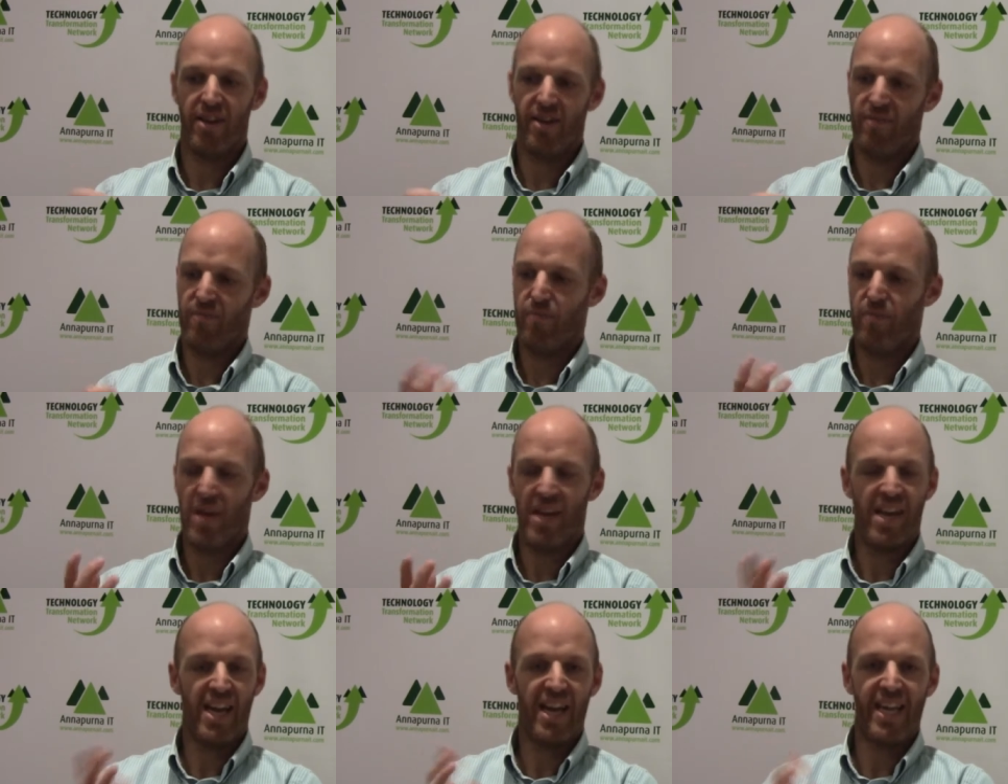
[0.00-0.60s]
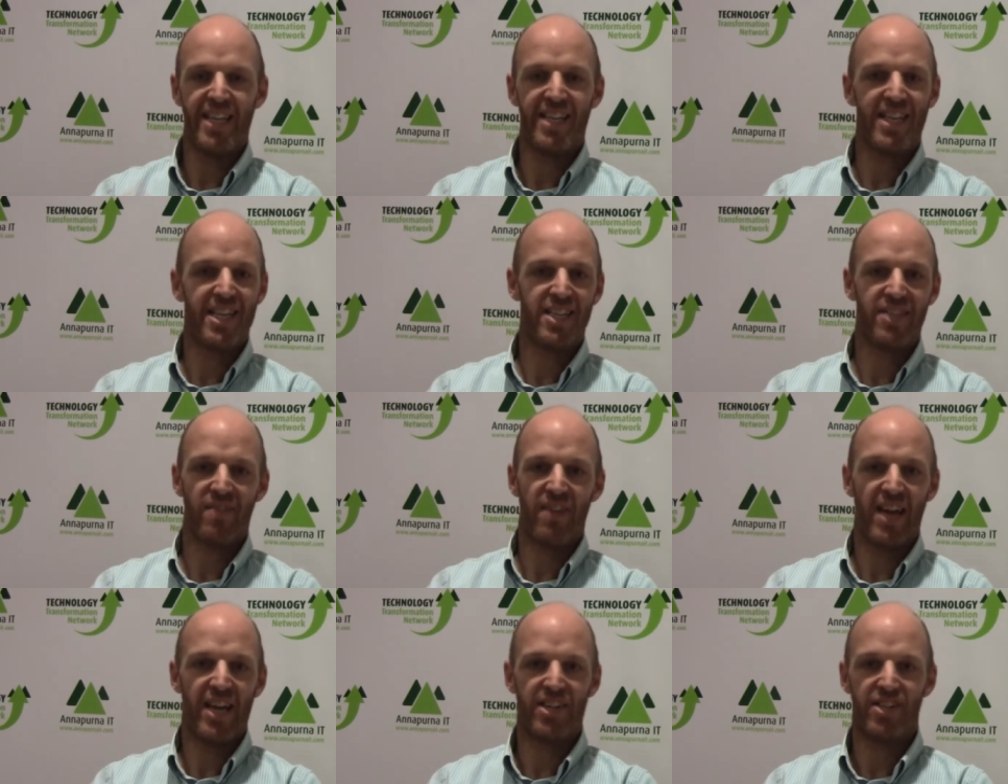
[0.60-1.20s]
that make
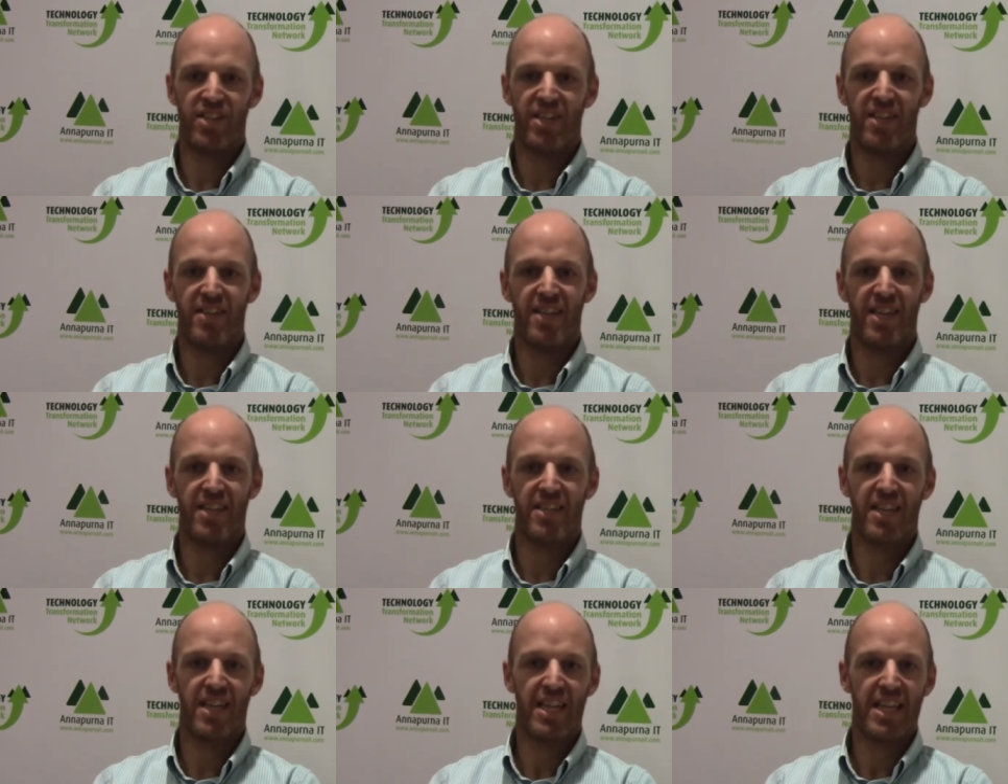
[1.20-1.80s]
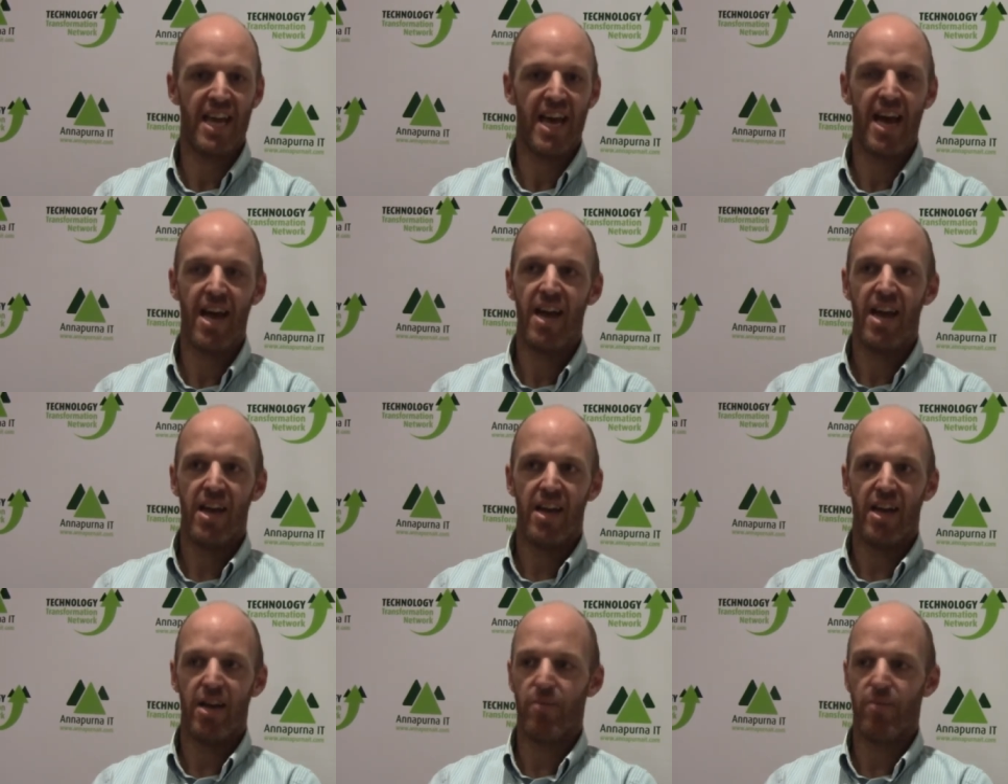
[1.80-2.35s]
LEDs flash and things like that.